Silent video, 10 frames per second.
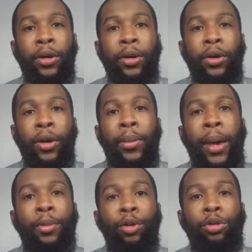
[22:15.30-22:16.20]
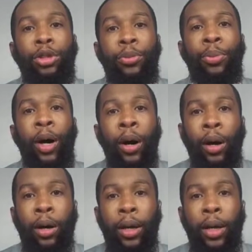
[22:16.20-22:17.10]
Kareem
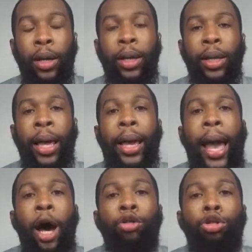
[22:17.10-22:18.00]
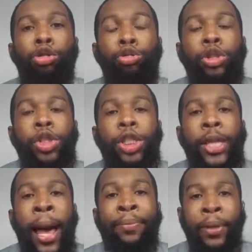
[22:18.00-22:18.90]
Abdul-Jabbar, like, how do you
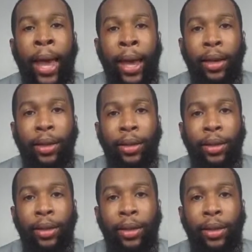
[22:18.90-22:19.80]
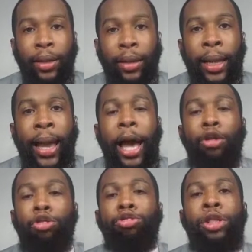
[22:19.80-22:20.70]
stop that? Like, how
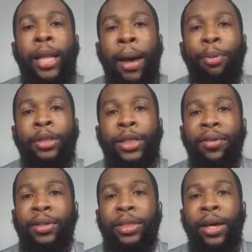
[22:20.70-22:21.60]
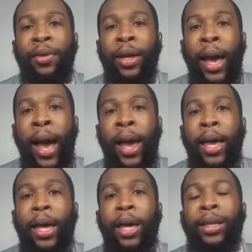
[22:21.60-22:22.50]
do you stop a 7'7" guy
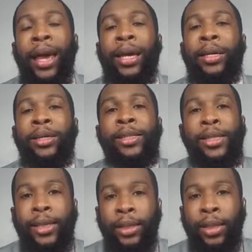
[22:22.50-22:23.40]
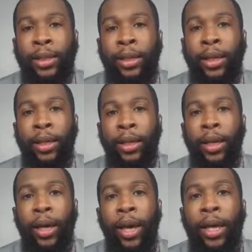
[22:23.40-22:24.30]
that can consistently
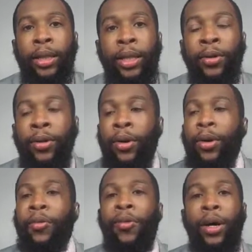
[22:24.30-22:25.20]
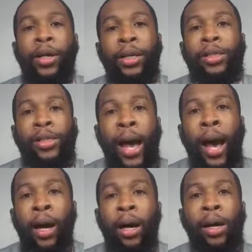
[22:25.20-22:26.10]
hit the fucking
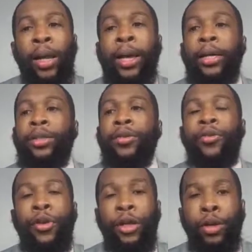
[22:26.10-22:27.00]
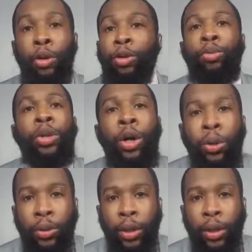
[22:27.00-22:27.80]
sky hook like it's a free throw? You don't.